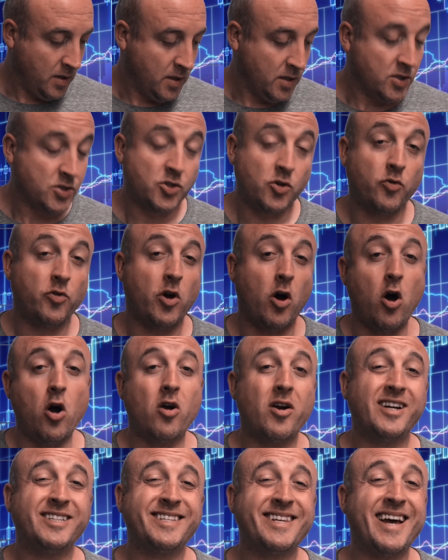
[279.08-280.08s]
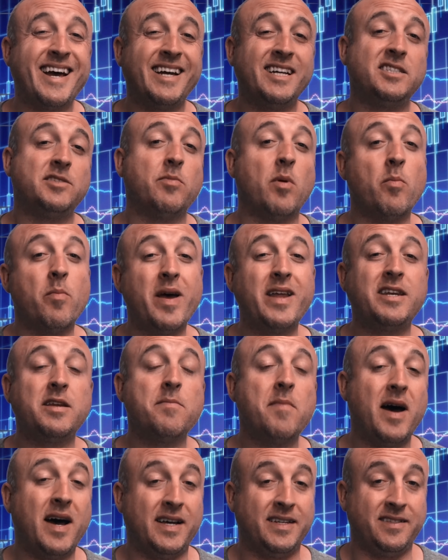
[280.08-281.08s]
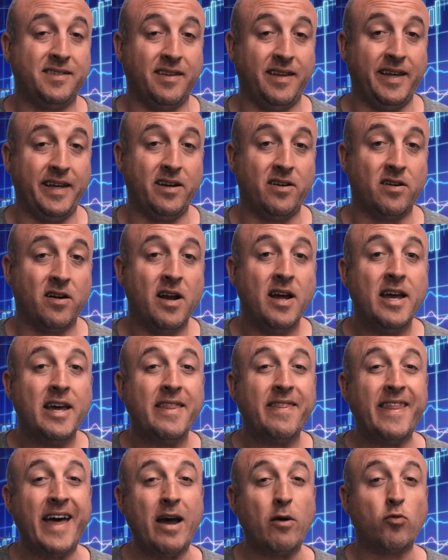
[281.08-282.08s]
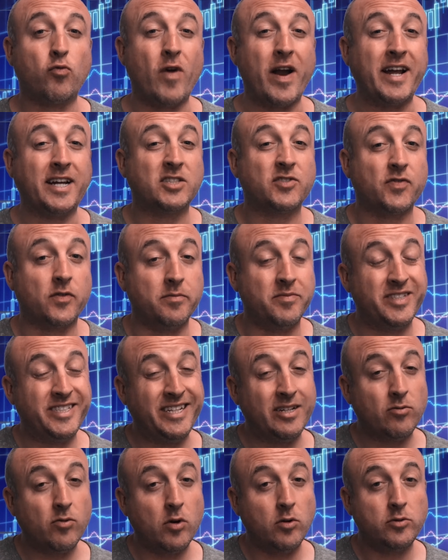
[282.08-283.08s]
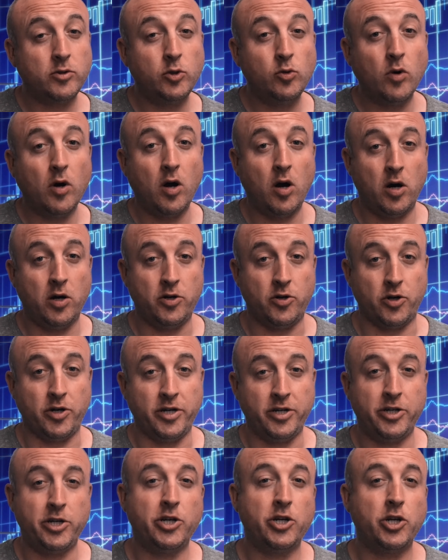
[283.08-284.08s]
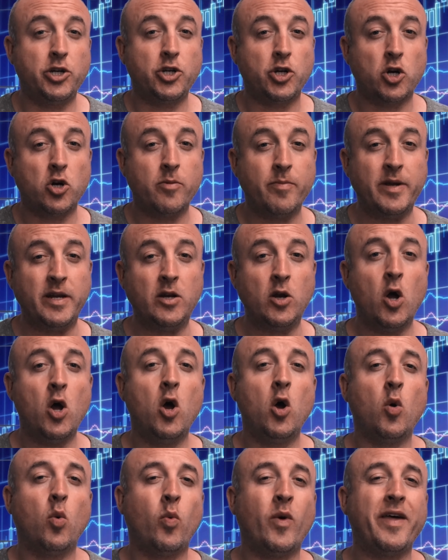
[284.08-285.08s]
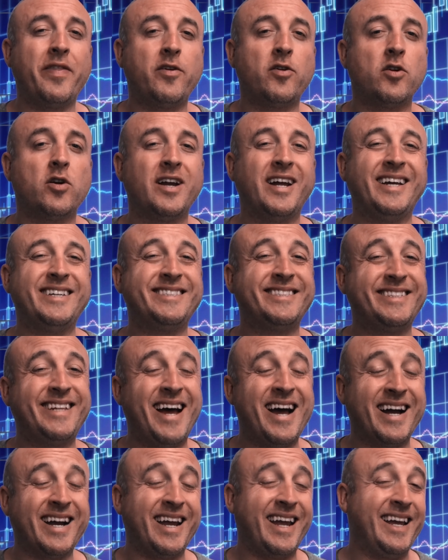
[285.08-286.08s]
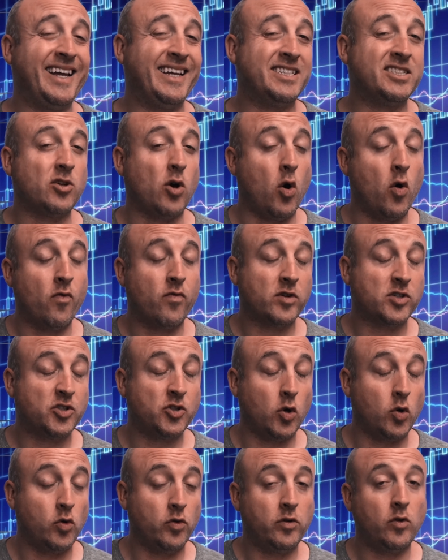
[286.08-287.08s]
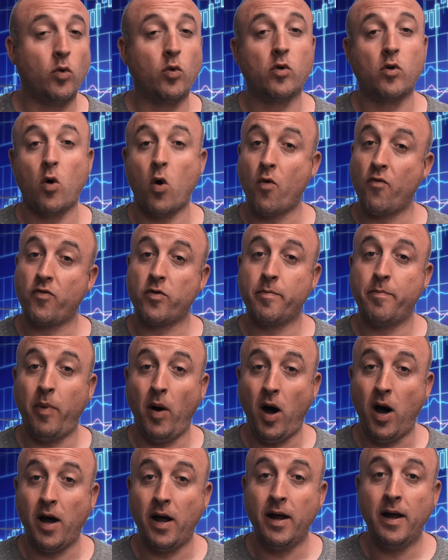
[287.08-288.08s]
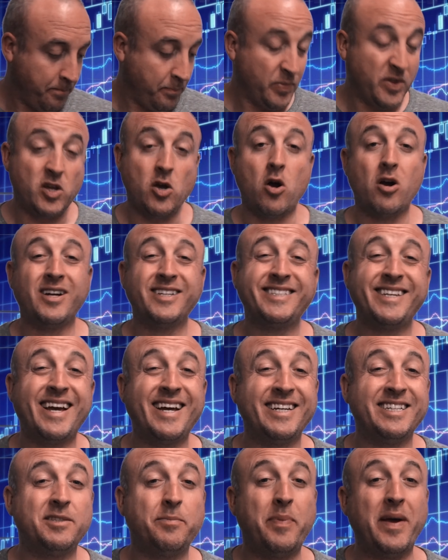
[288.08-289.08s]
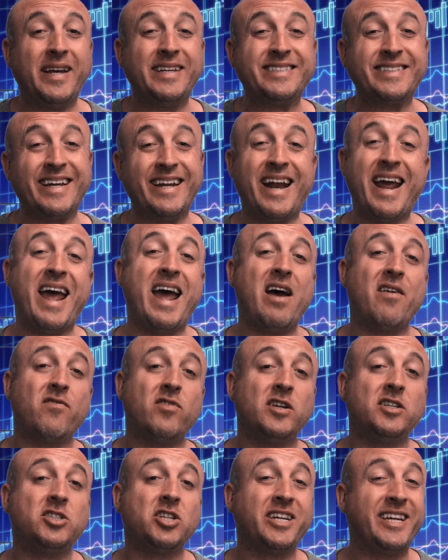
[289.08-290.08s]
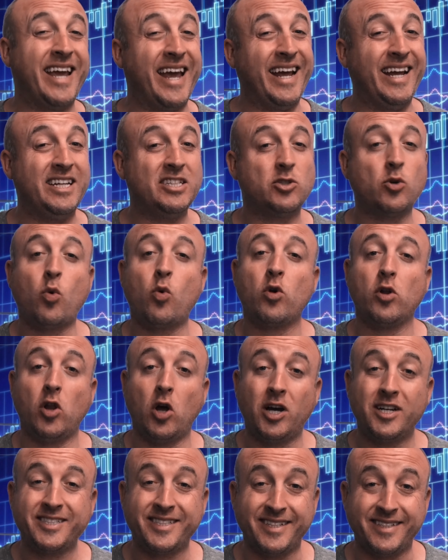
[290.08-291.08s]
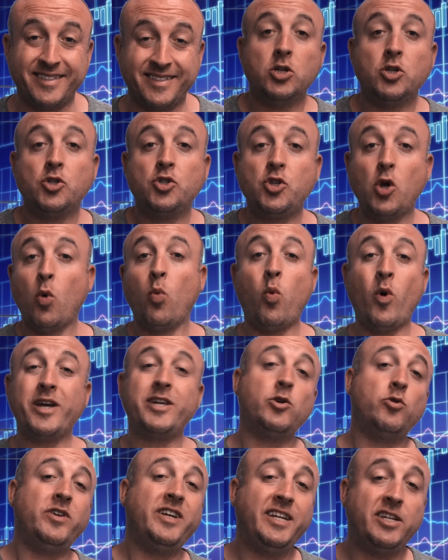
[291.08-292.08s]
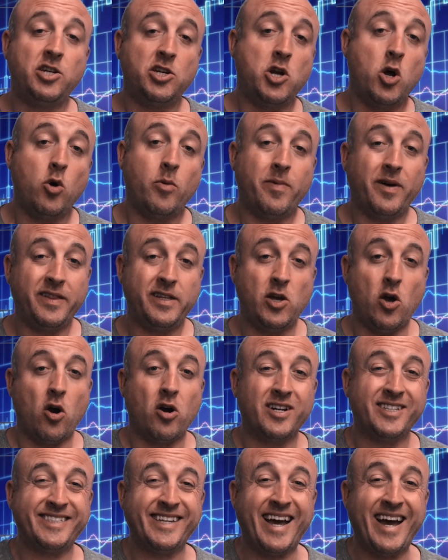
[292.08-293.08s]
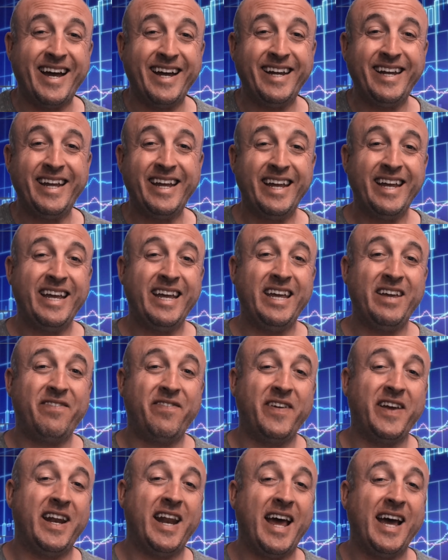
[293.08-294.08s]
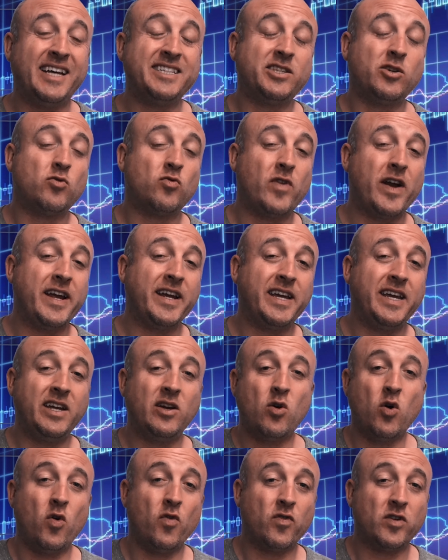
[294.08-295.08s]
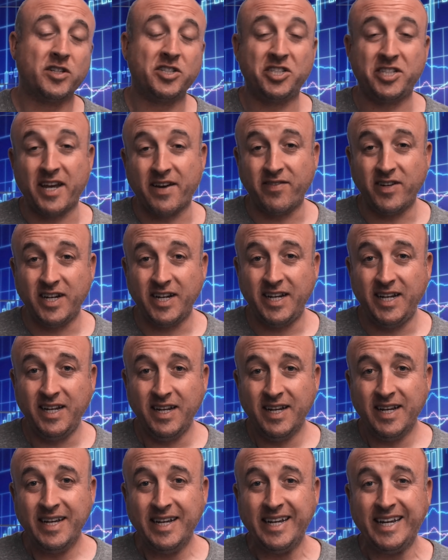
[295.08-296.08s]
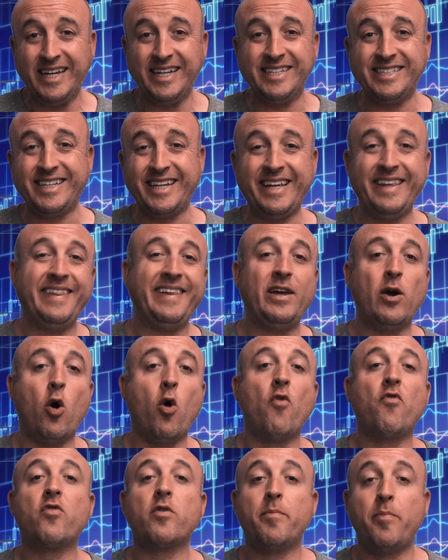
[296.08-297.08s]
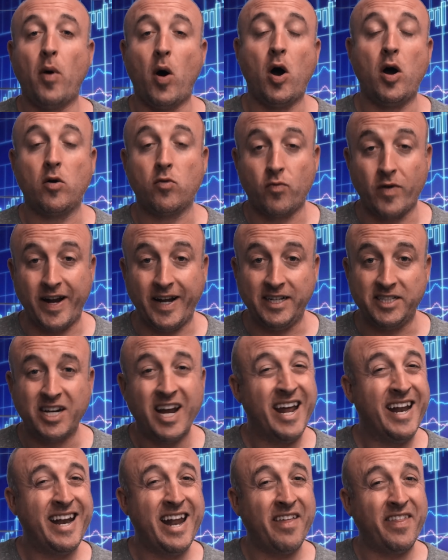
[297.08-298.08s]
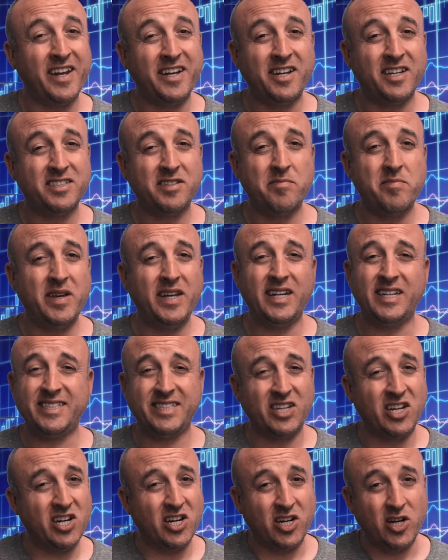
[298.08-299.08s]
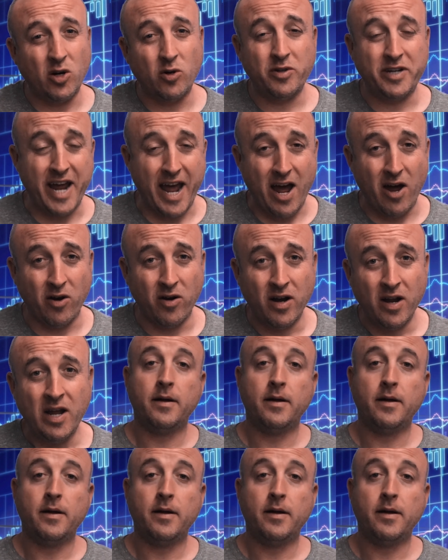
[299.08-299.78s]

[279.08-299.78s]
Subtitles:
So the RSI is a momentum oscillator that ranks from 0 to 100 to determine whether a stock is oversold or overbought. The RSI is based on average gains or losses. So what you need to know about the RSI, if it has a ranking over 70, it is in the overbought range. Now that doesn't mean it's going to go down.